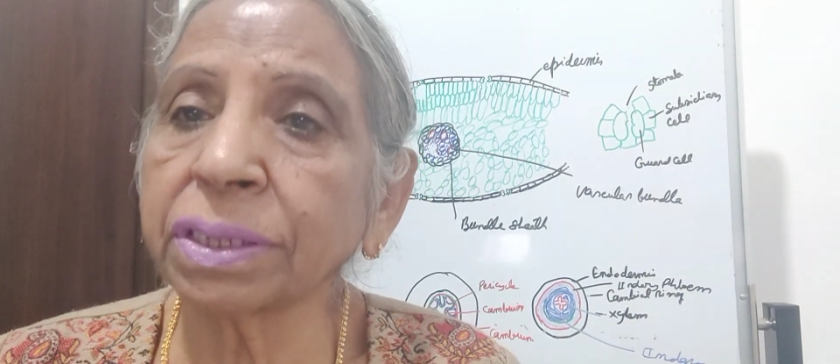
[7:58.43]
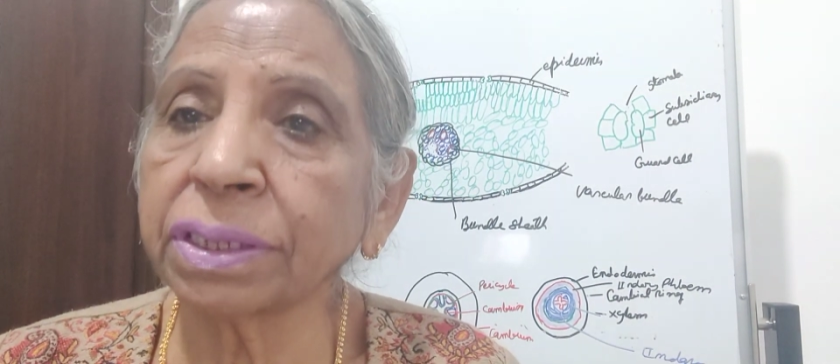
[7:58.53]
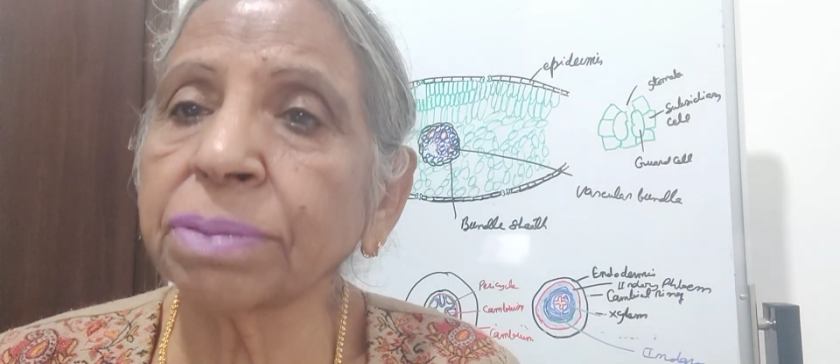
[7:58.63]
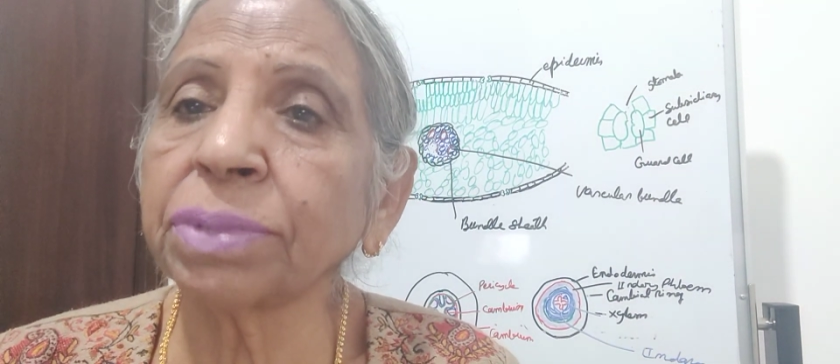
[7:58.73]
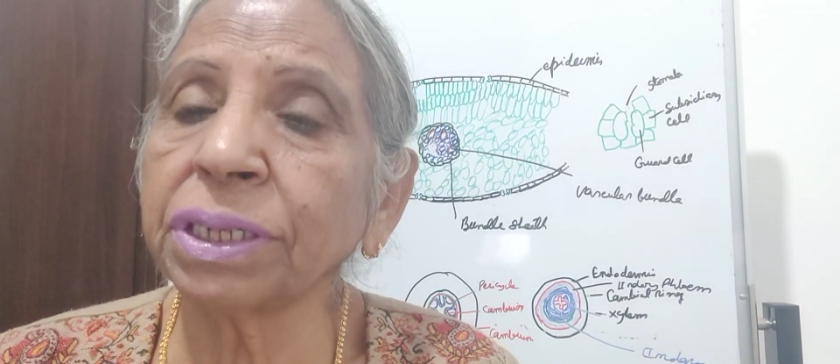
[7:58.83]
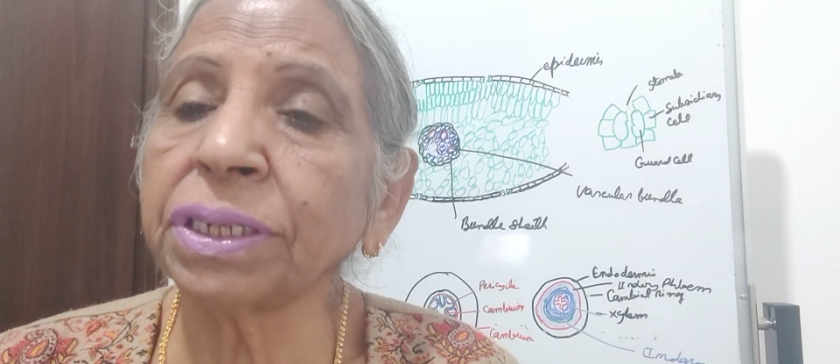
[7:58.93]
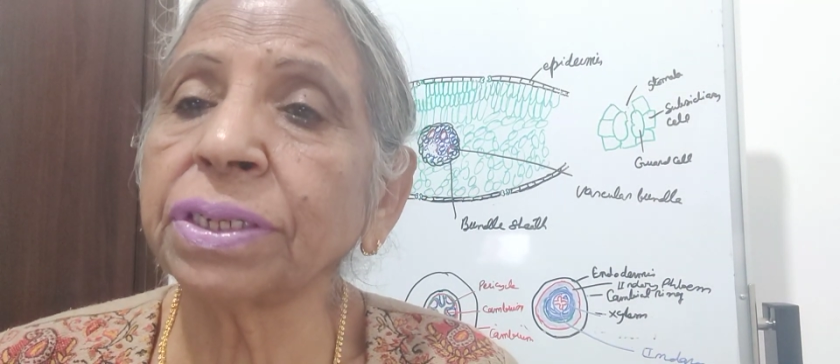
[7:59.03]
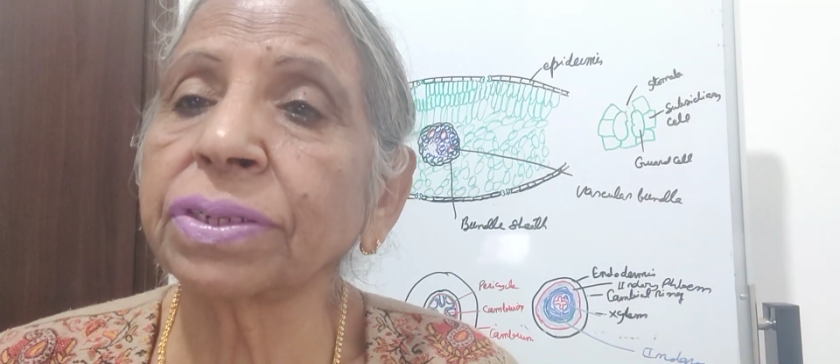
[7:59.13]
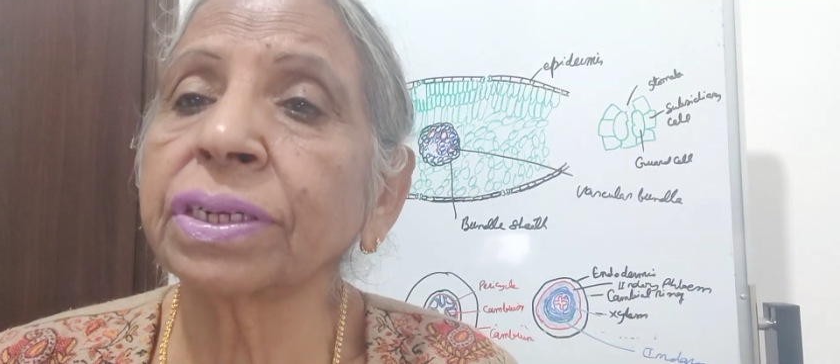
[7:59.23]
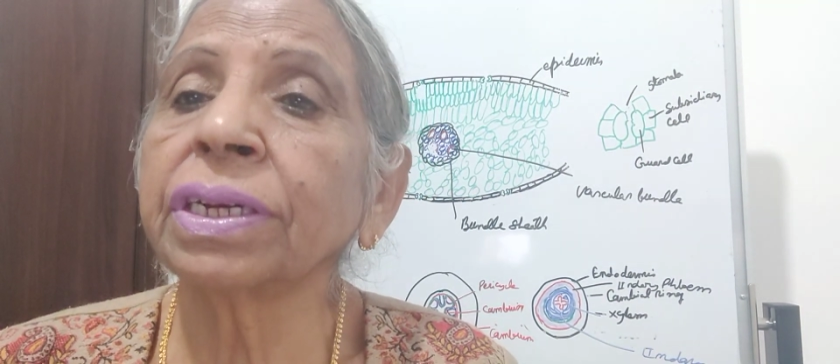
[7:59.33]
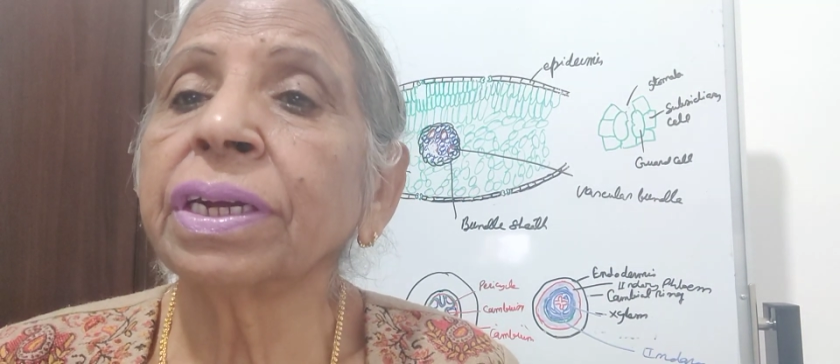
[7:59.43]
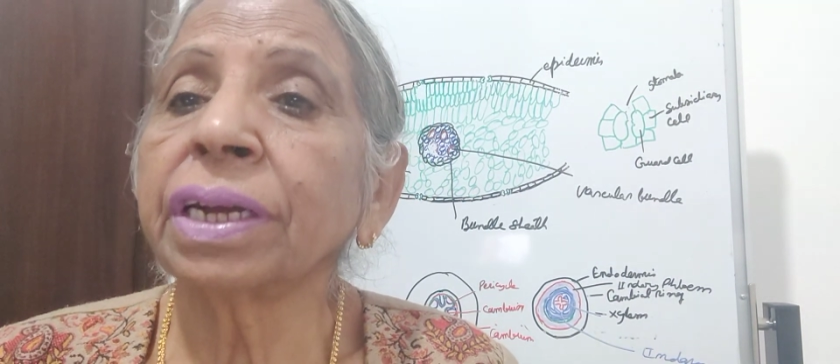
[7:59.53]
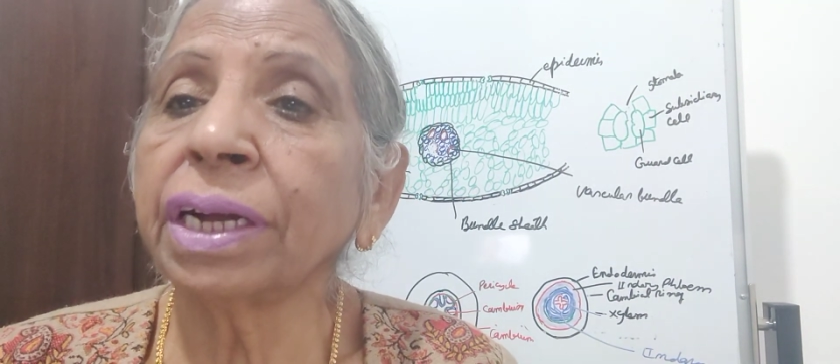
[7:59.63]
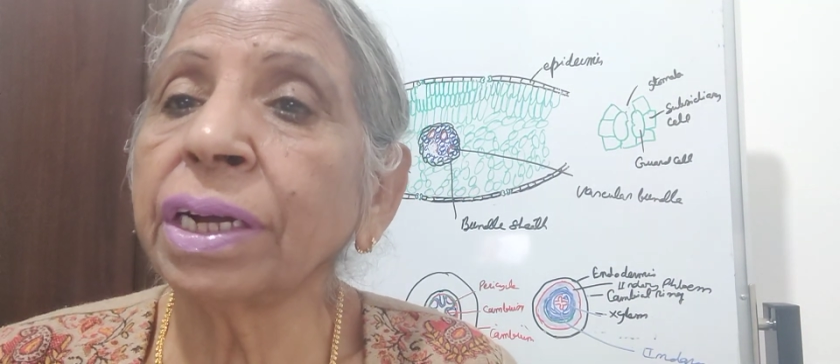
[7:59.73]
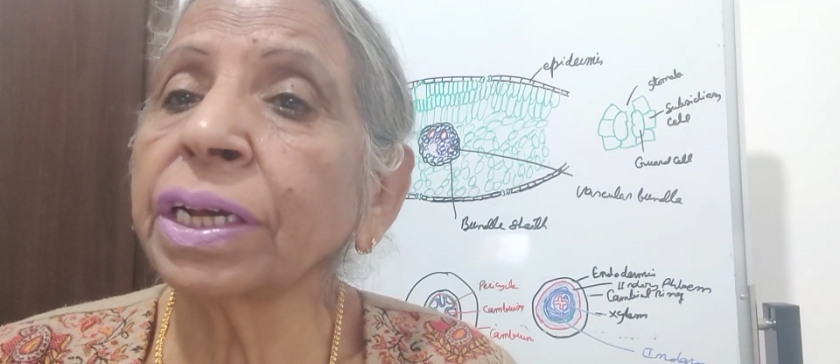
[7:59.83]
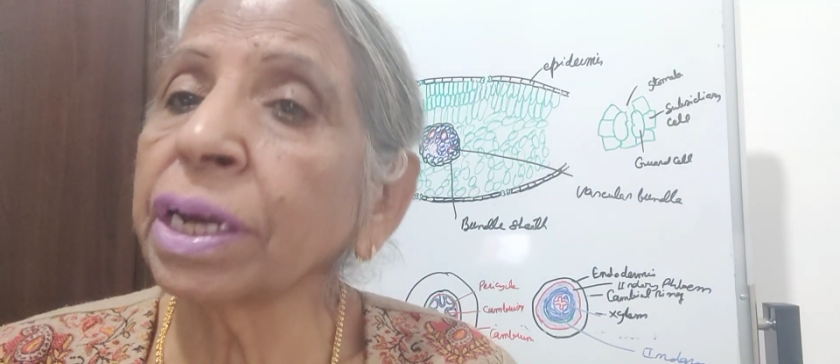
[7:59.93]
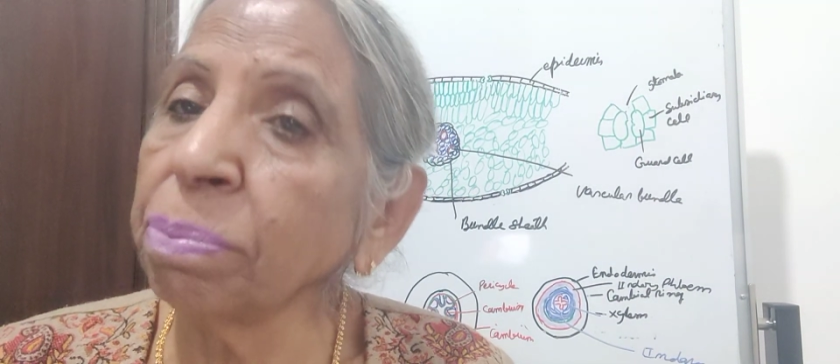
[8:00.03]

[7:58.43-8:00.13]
the same radius, and